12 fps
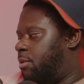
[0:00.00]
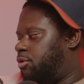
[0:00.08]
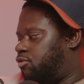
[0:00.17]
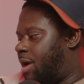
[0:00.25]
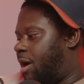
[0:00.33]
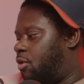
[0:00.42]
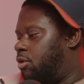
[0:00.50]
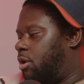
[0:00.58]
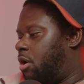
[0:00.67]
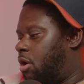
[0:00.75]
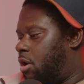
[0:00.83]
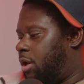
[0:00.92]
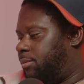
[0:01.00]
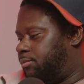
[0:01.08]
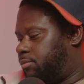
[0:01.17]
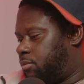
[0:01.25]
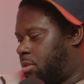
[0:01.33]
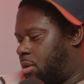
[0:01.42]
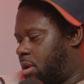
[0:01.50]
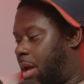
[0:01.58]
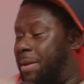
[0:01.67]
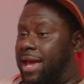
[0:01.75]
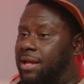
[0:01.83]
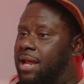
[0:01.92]
it's rock on the card. I'm
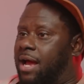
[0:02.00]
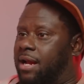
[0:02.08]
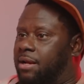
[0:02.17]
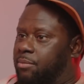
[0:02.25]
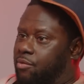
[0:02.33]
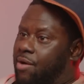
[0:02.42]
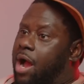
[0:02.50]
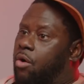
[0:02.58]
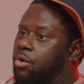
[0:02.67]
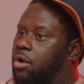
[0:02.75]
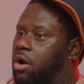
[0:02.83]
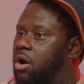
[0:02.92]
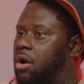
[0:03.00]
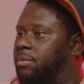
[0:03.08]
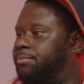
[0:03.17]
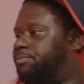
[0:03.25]
headlining, but rock on the card.